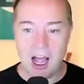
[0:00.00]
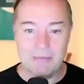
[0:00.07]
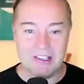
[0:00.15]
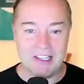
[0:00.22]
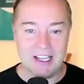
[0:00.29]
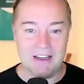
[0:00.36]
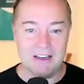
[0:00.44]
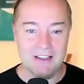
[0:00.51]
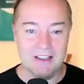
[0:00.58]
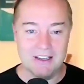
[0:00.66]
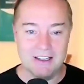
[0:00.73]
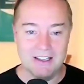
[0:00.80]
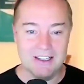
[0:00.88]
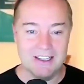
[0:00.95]
is it?
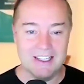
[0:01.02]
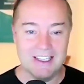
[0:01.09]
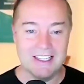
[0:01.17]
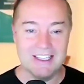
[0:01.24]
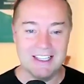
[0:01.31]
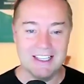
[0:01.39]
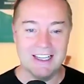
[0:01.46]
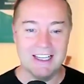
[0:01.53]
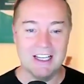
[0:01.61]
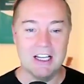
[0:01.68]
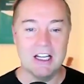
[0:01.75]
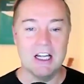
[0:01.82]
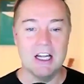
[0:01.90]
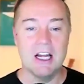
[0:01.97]
It's the founder's job.
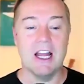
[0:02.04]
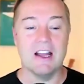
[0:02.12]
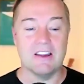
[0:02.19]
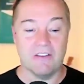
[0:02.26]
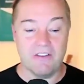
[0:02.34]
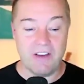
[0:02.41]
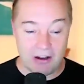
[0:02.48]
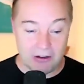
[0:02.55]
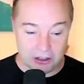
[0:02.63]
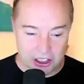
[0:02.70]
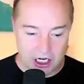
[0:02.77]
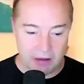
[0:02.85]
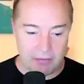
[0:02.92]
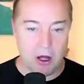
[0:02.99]
It's the founder's
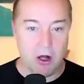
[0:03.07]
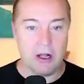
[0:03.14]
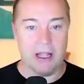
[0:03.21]
job. Okay.